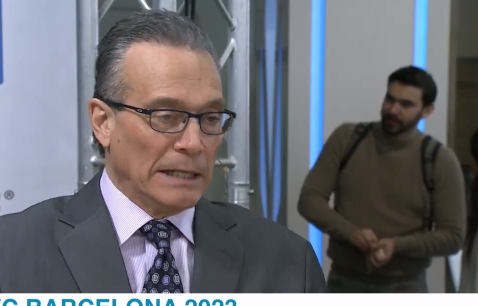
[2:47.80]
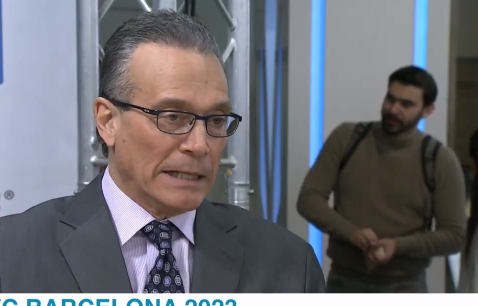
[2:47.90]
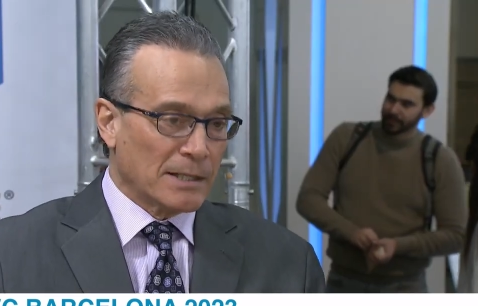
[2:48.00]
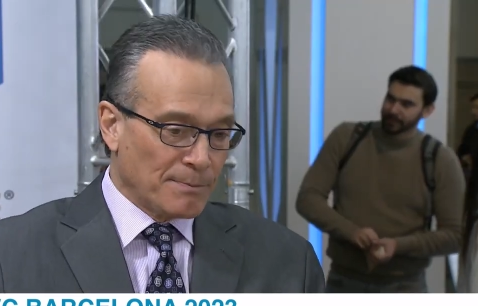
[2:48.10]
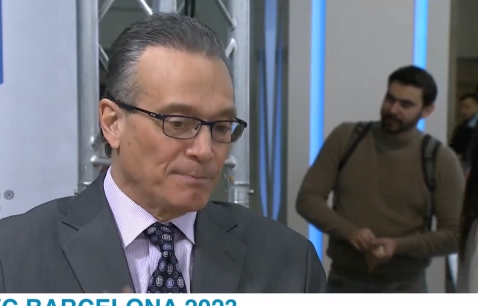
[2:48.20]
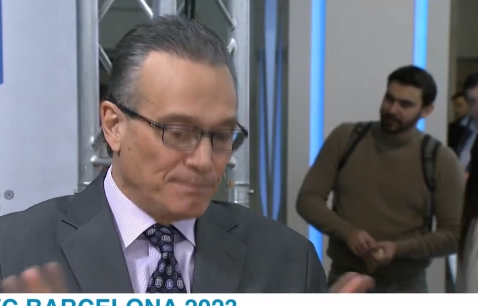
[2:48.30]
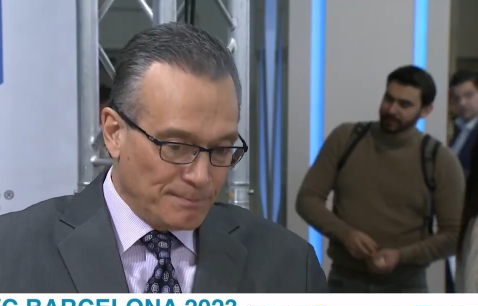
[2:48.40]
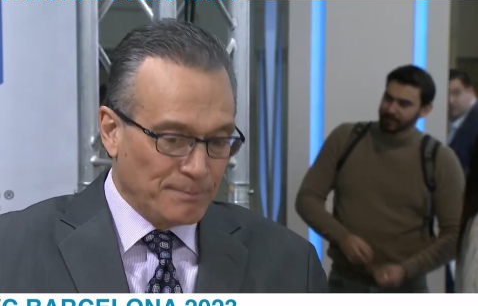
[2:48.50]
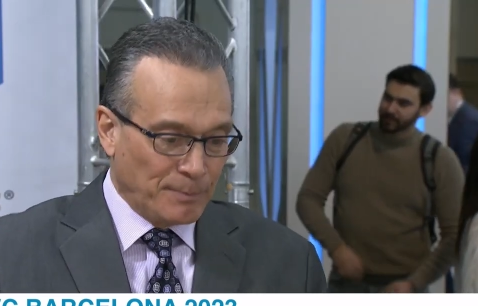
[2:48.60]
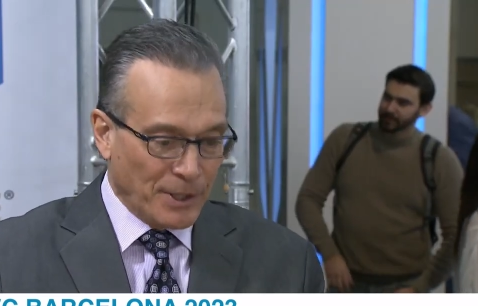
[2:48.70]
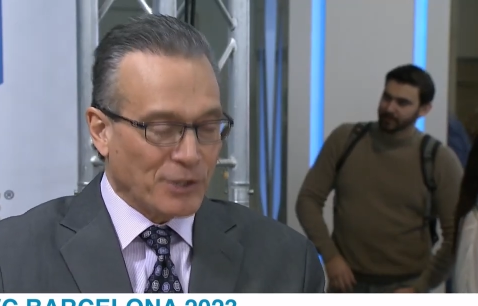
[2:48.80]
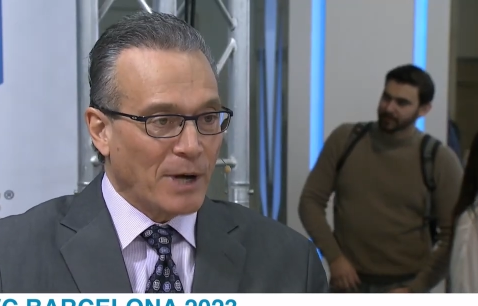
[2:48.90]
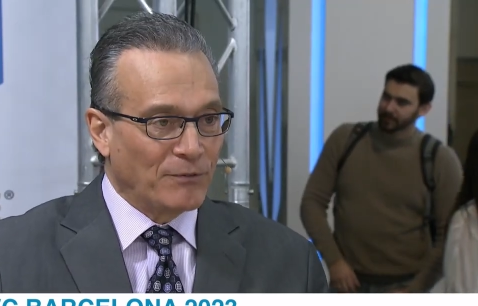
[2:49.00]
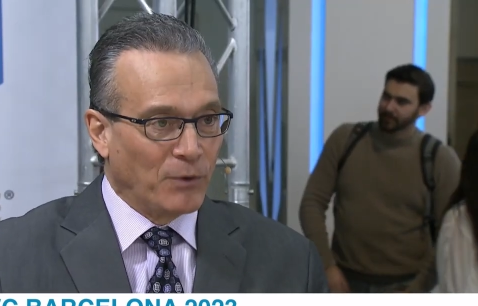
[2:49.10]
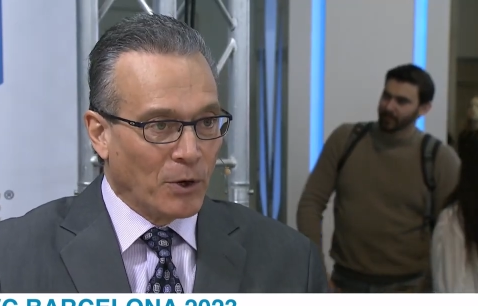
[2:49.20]
Speaker 1: that's pretty
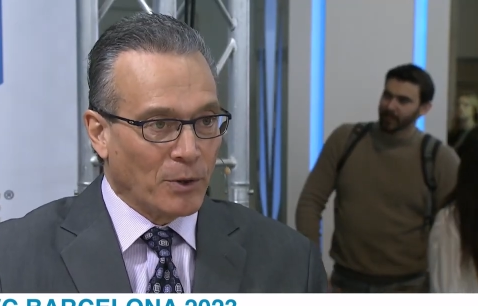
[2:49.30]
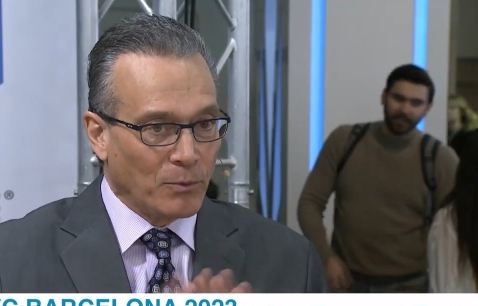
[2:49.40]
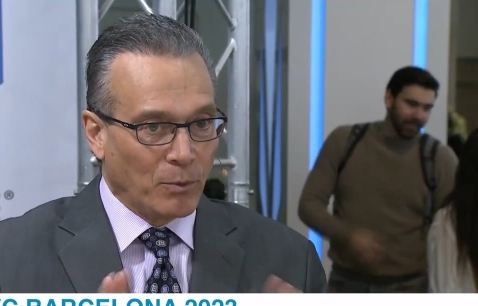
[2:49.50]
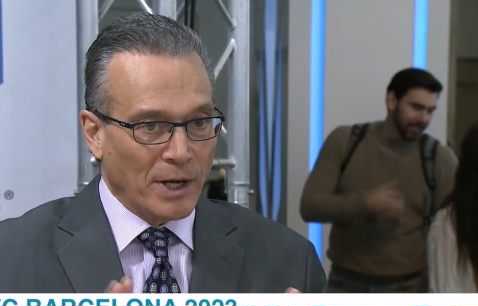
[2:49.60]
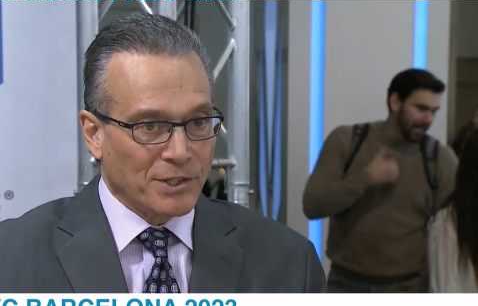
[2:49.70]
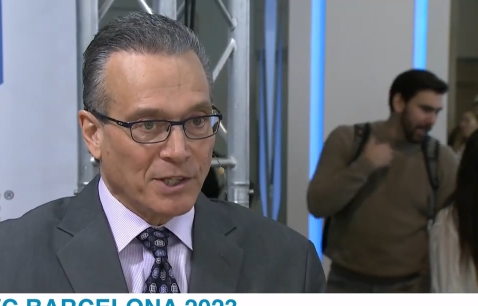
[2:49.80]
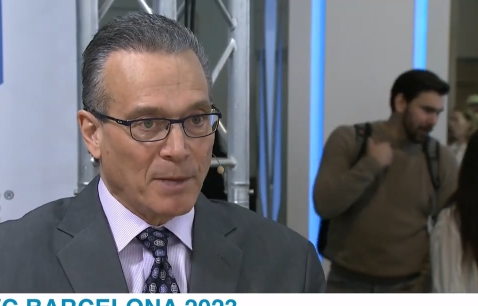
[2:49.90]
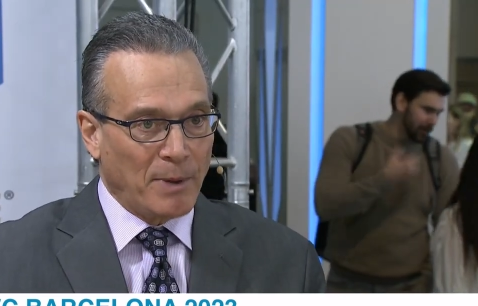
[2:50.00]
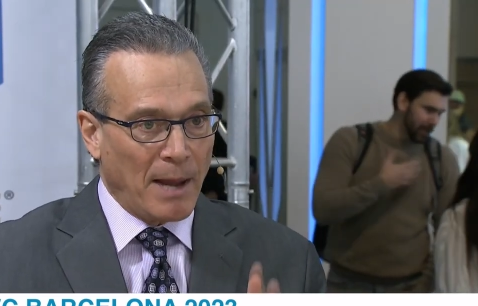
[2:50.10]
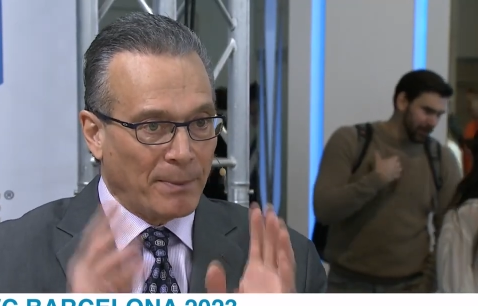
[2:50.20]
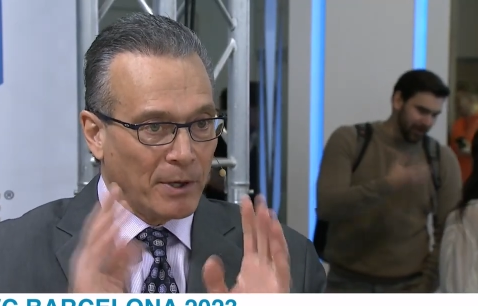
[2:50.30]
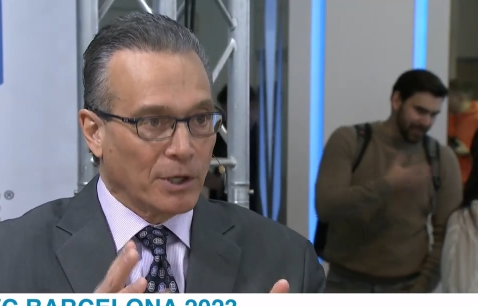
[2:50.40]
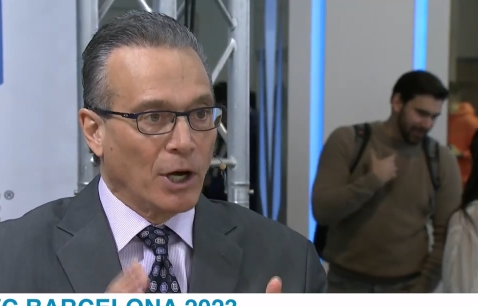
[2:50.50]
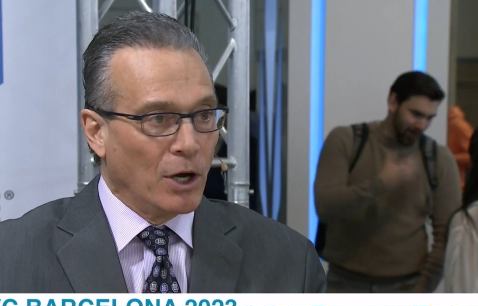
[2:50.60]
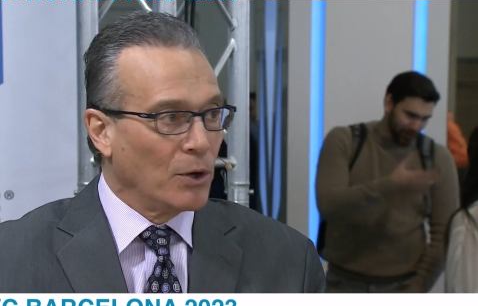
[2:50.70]
straightforward, white sheet of paper,
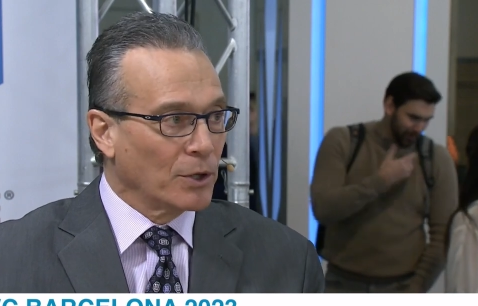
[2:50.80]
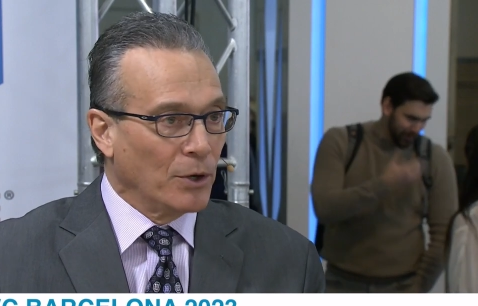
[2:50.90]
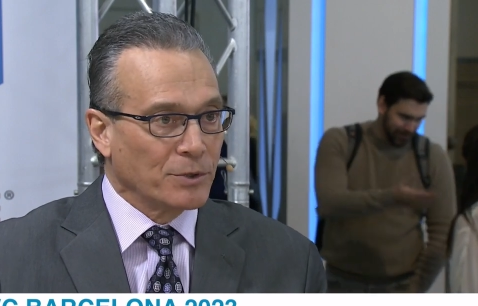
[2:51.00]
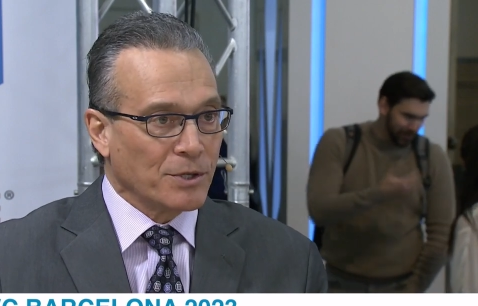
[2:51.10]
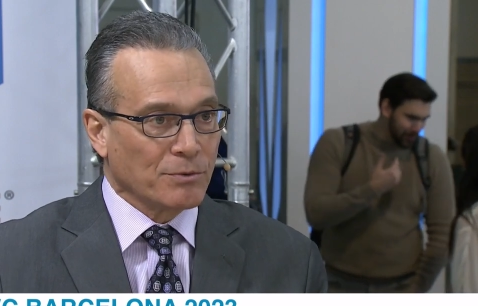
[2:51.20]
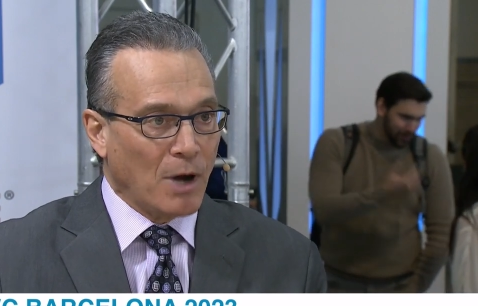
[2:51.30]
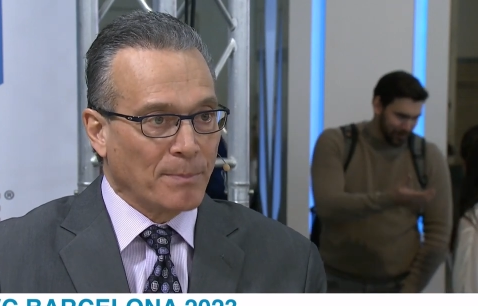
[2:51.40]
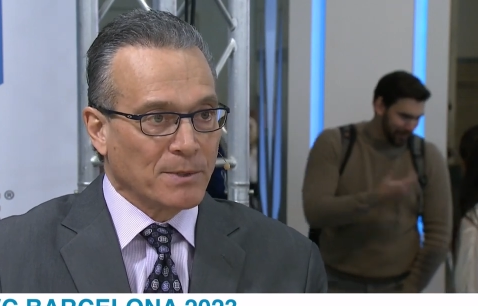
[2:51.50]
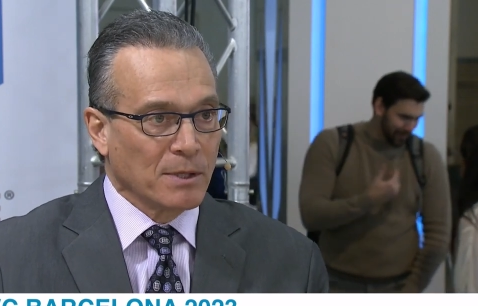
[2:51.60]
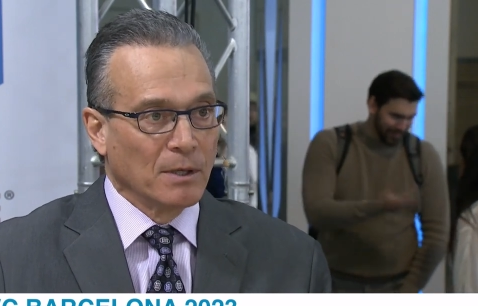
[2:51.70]
go, go disrupt,